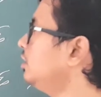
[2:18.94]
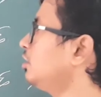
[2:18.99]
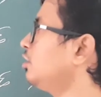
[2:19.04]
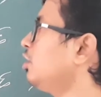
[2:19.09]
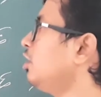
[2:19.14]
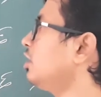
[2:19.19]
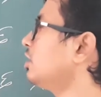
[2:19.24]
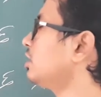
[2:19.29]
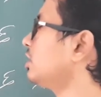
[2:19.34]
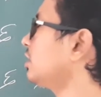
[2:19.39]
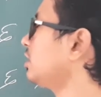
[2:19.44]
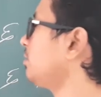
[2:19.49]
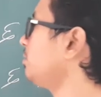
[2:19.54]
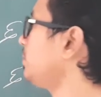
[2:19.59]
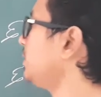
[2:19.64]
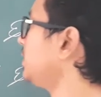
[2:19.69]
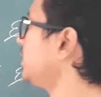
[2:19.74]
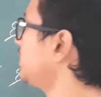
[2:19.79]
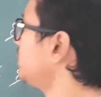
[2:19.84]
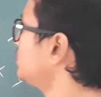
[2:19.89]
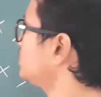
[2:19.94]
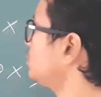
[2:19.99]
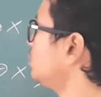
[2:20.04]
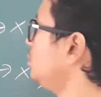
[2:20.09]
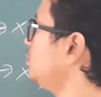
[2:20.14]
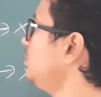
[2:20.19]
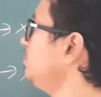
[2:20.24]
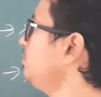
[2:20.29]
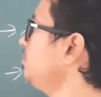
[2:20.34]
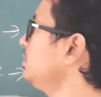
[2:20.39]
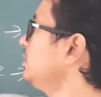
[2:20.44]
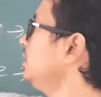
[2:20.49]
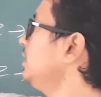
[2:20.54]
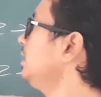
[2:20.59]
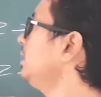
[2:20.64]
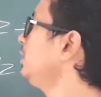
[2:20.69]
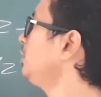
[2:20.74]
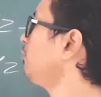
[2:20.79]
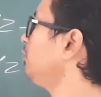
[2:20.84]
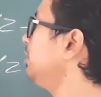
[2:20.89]
Not repeating. So
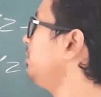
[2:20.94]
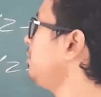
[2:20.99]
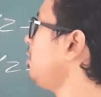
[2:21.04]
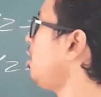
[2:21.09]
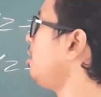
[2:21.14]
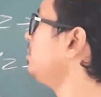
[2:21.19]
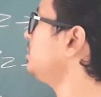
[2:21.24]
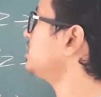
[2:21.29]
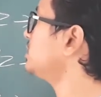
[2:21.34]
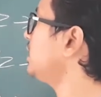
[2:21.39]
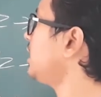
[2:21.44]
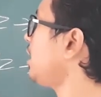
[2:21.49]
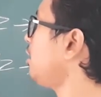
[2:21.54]
it will be obviously